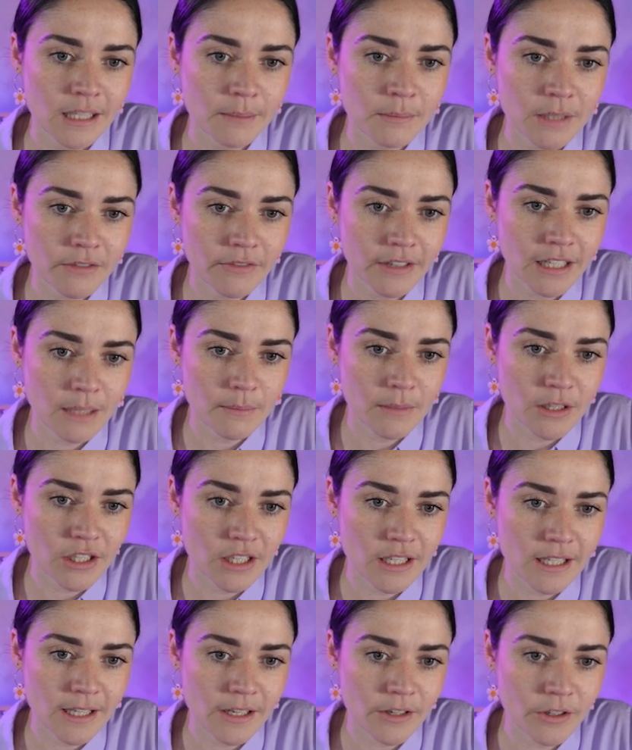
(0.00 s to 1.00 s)
different
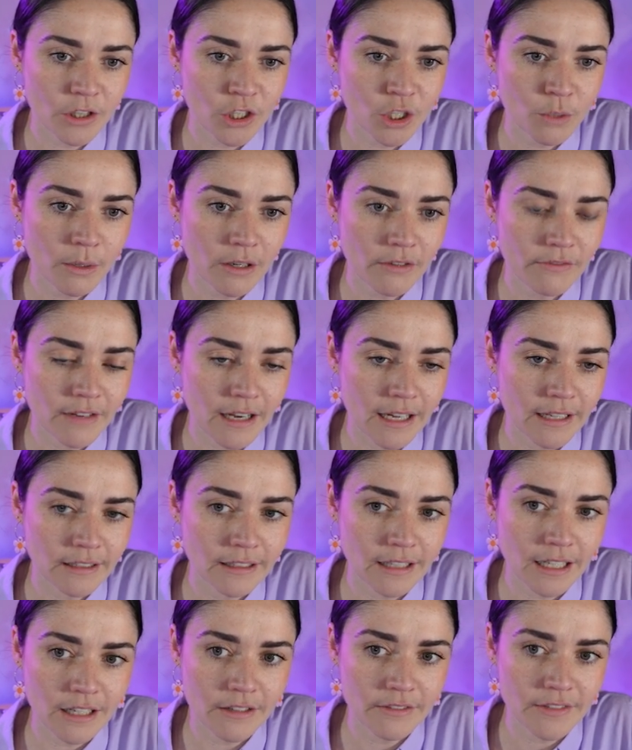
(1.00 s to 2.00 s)
images that are a little bit
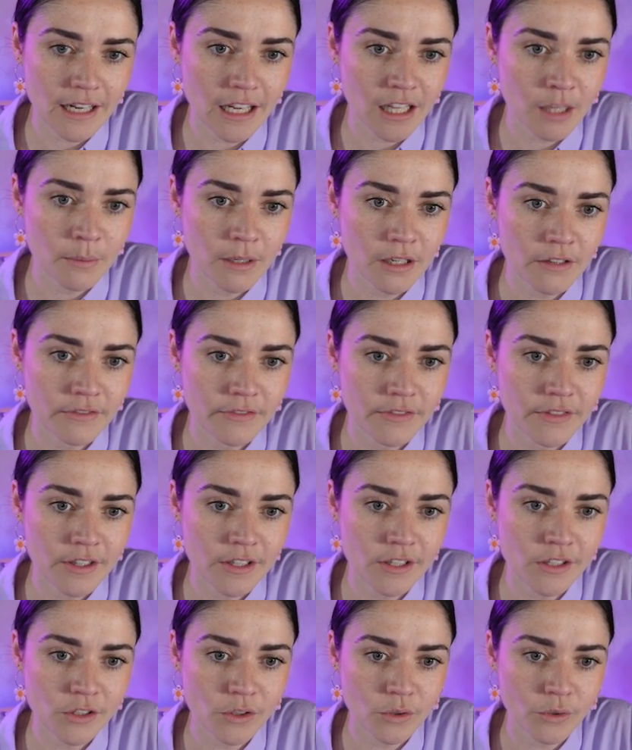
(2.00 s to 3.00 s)
fun, kind of tell a bit of
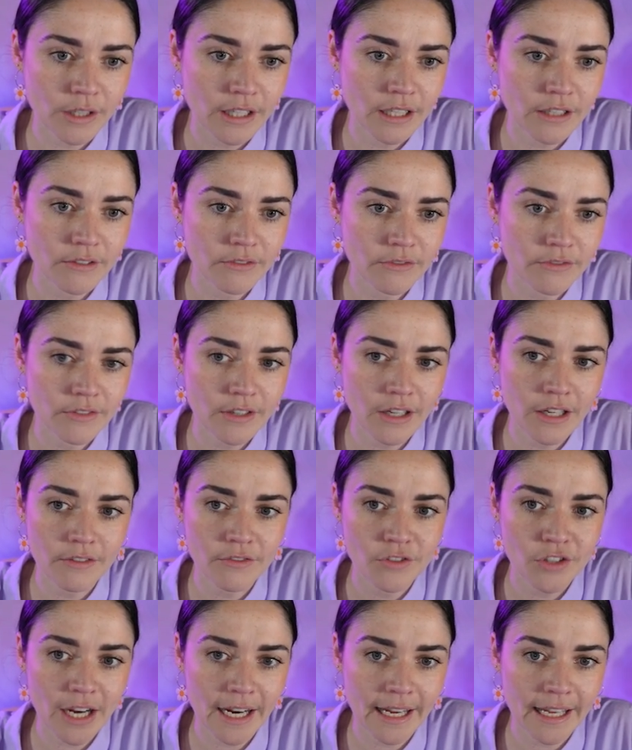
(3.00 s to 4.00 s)
the story of
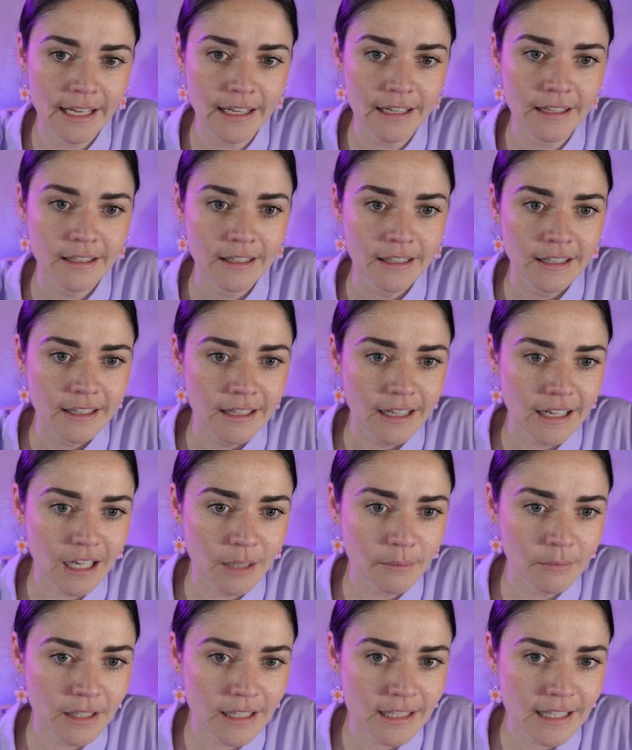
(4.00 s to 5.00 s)
Jacqui.
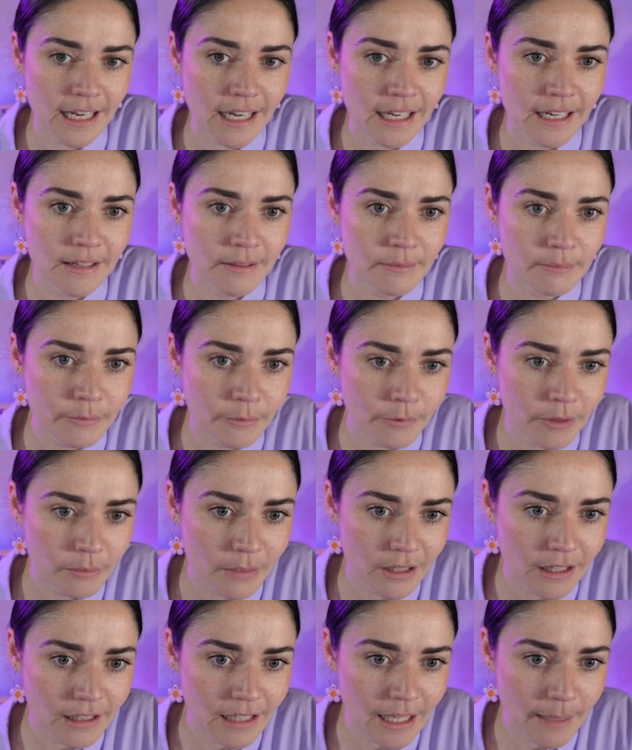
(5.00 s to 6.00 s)
Let's add one
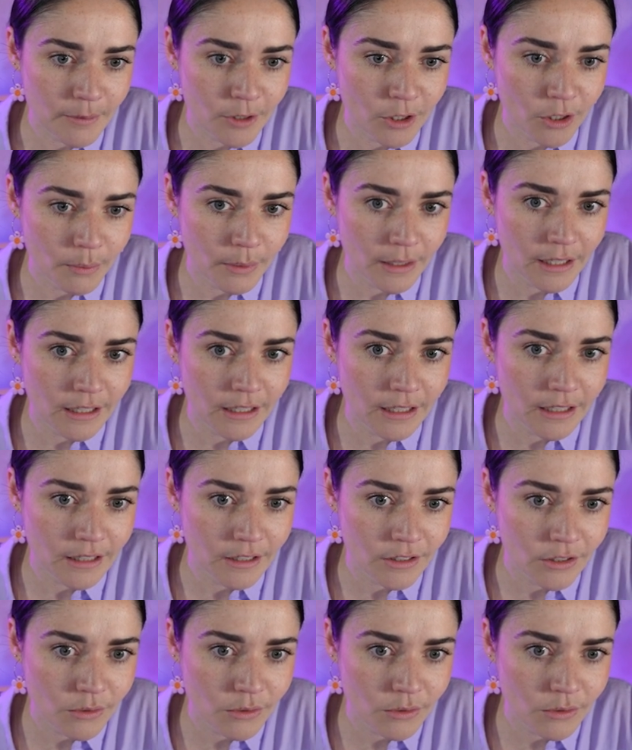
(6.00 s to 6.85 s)
with a laptop in.